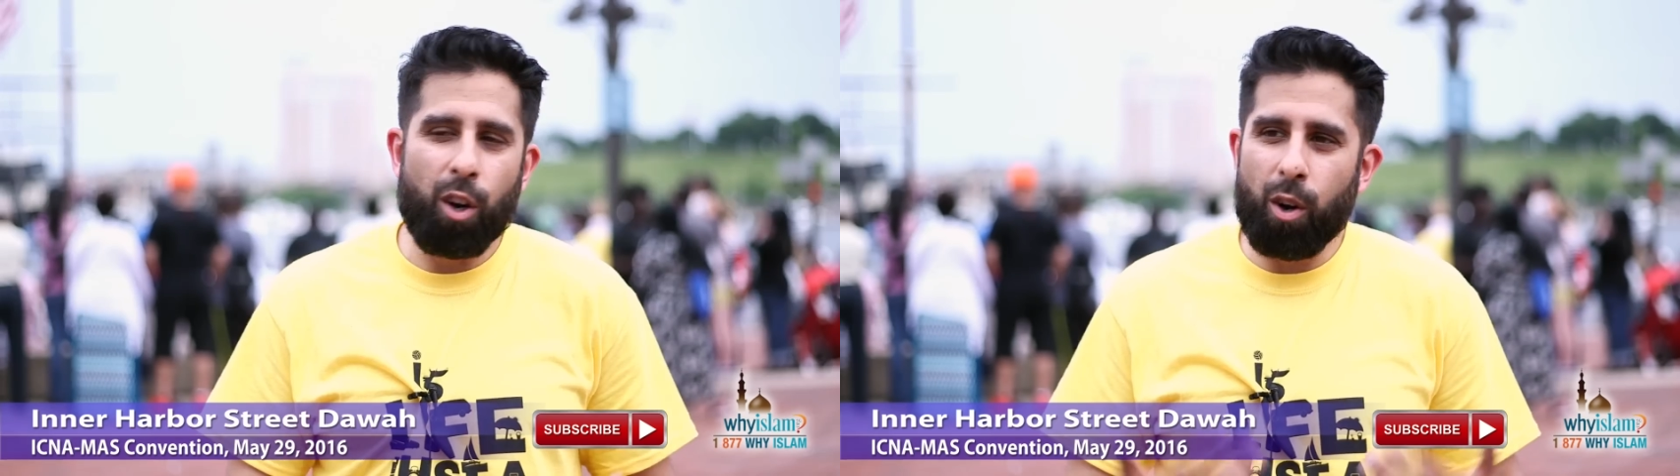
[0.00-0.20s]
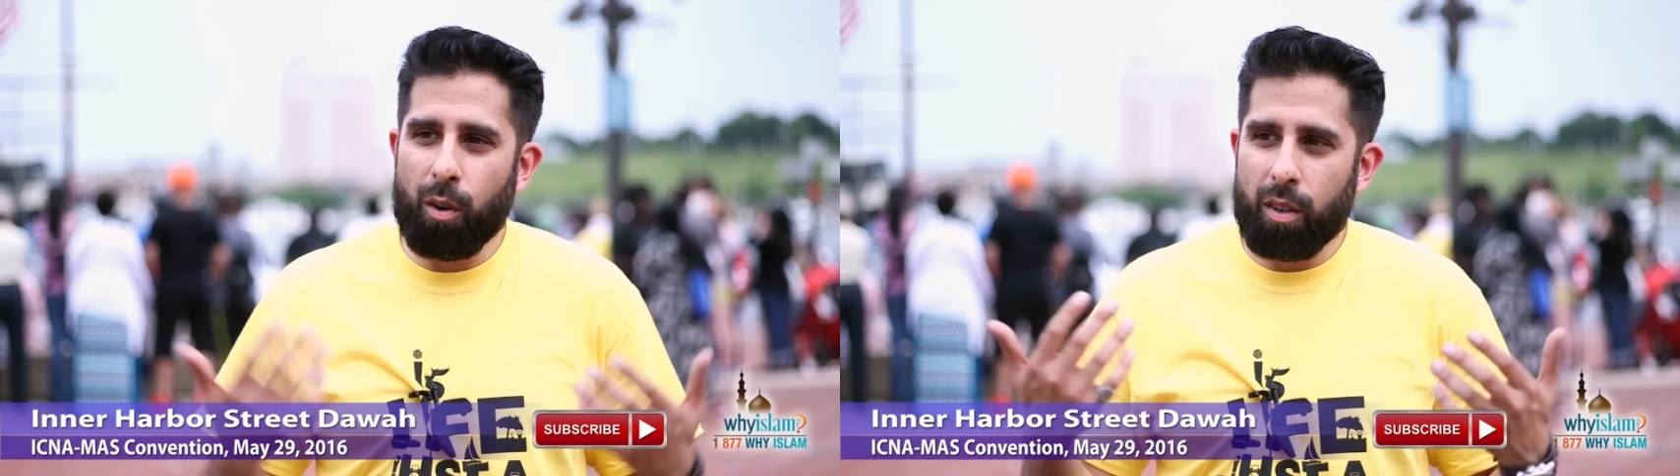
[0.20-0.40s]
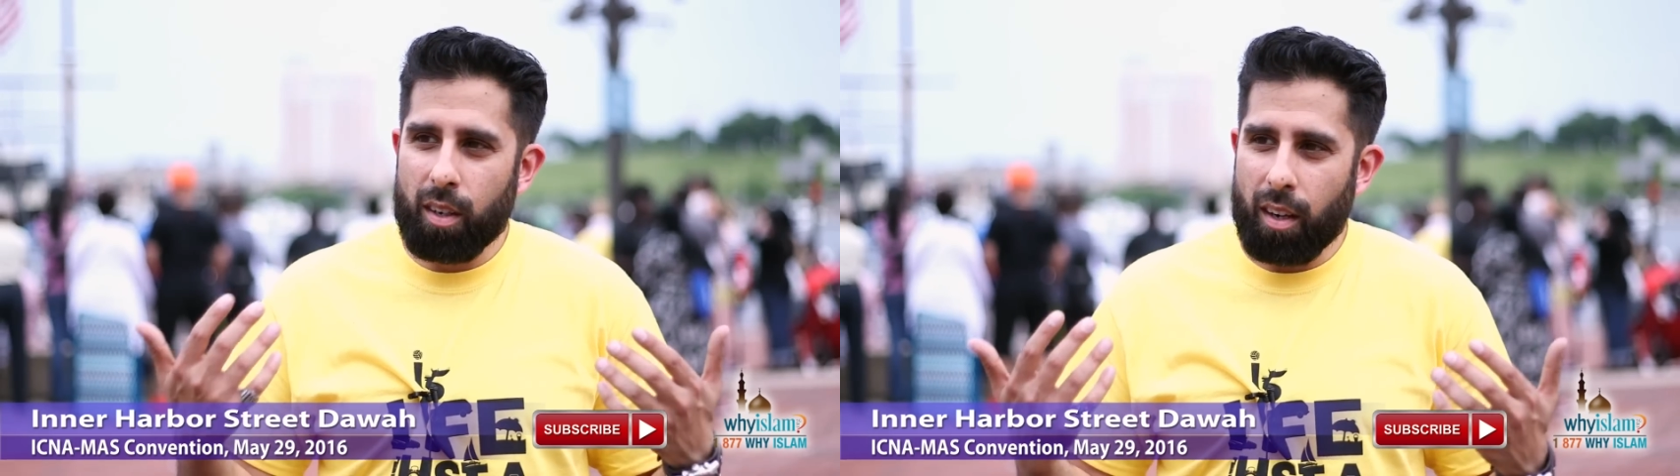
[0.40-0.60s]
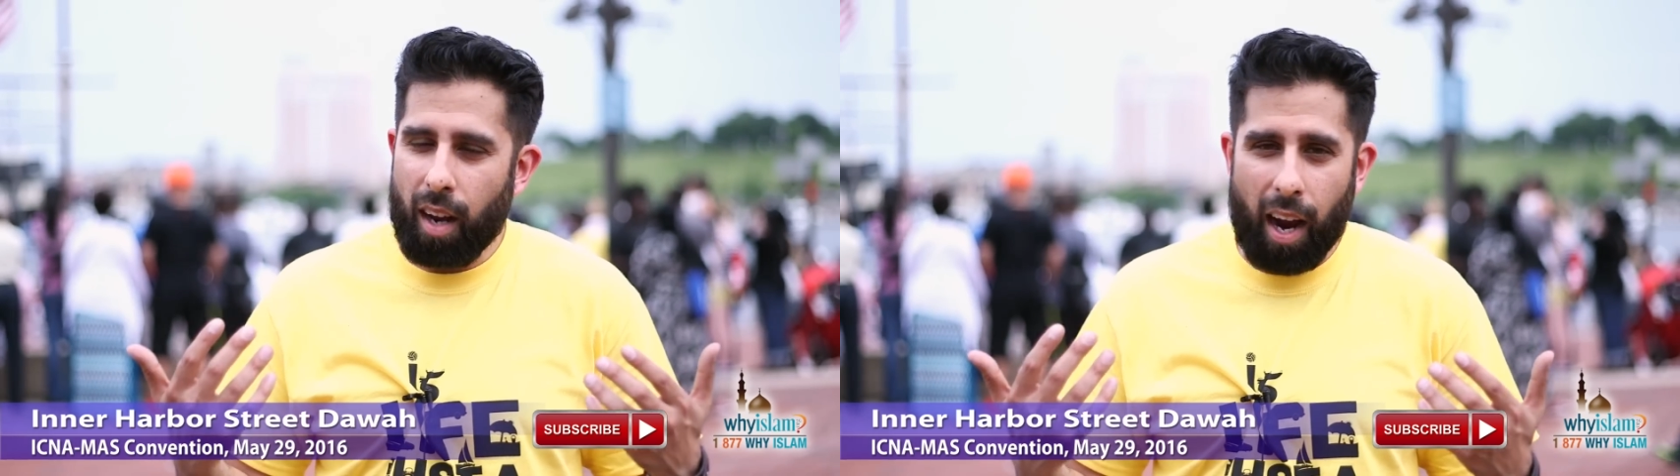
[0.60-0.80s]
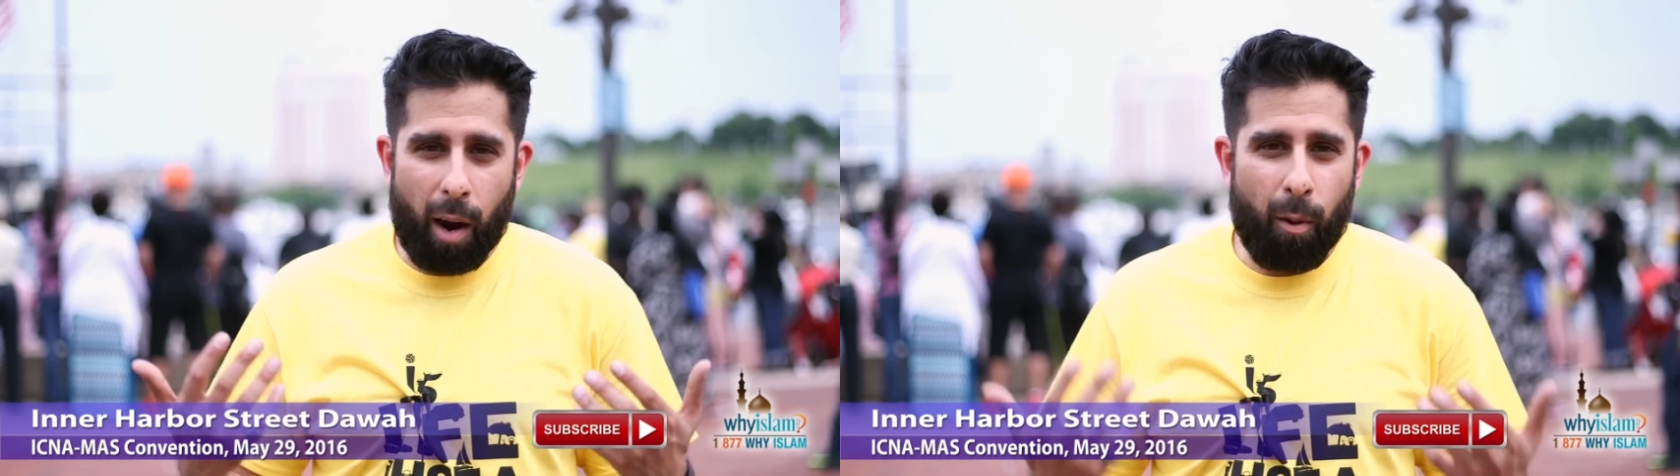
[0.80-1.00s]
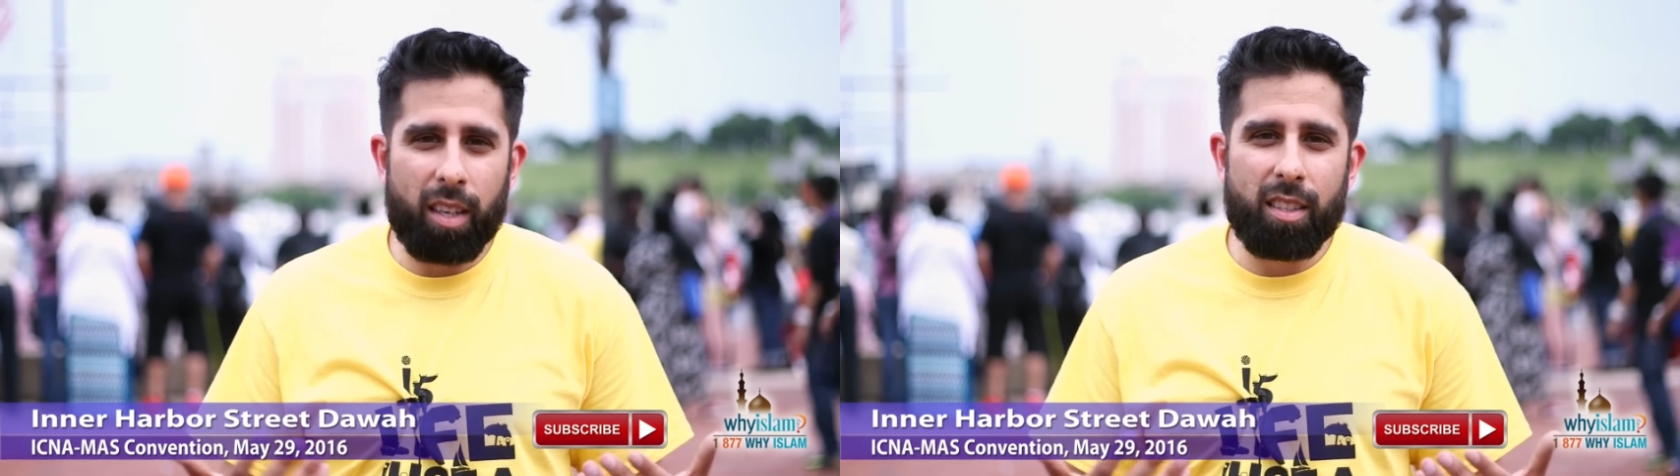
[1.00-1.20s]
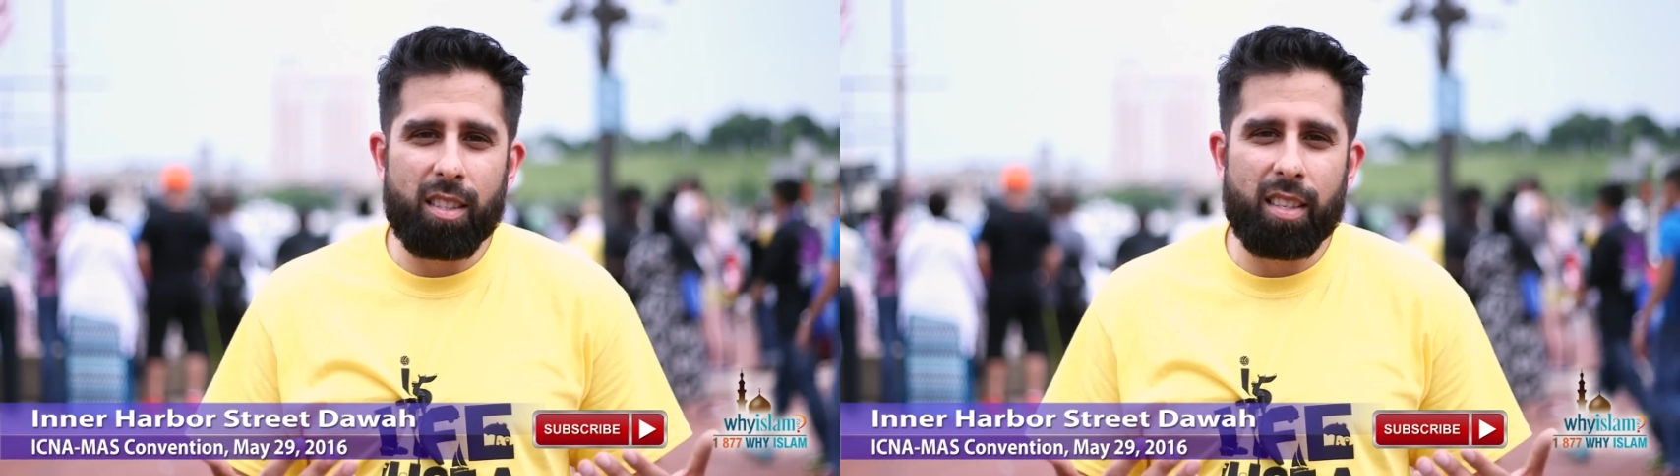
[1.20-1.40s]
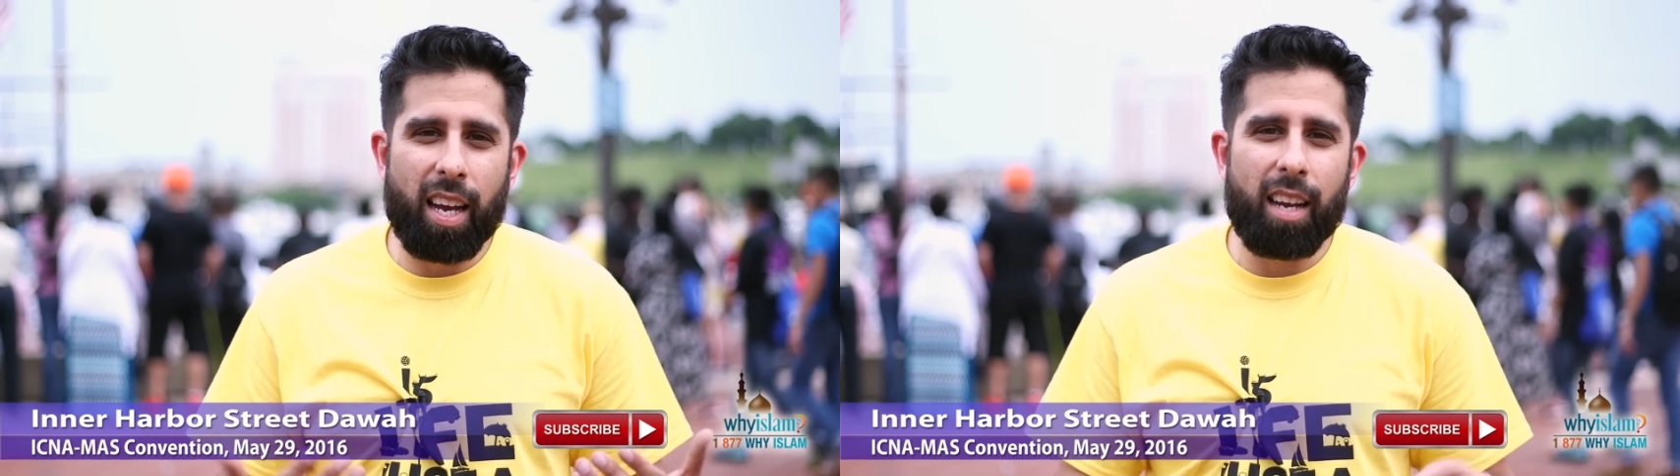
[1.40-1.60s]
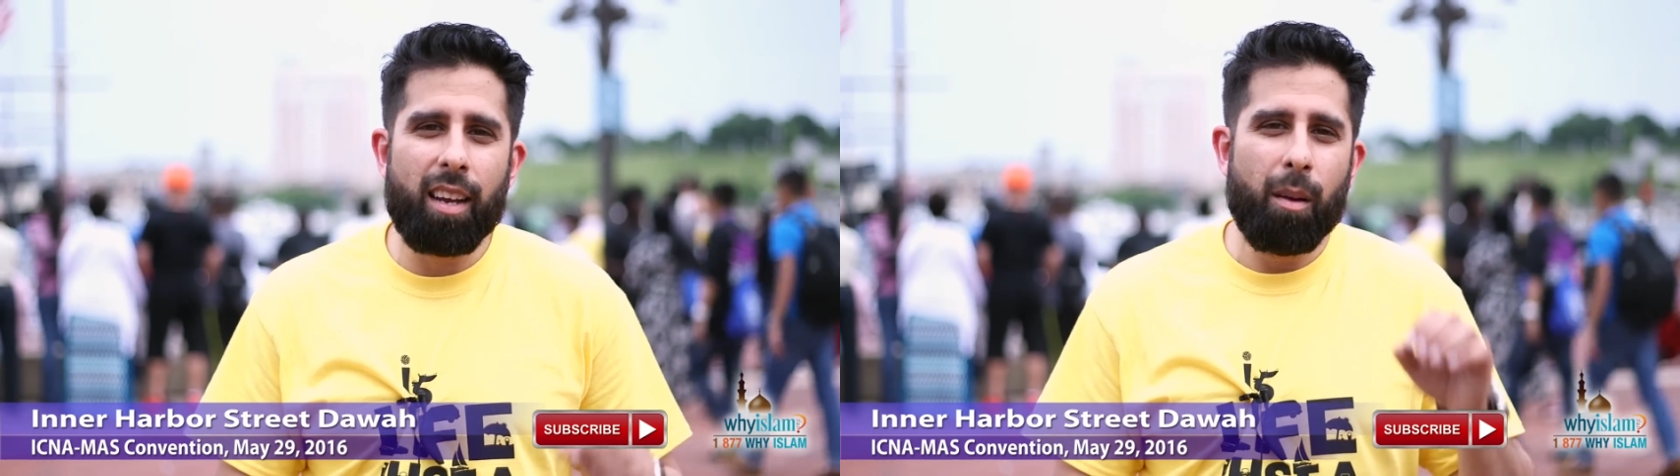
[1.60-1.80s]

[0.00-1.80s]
So I wanted to say,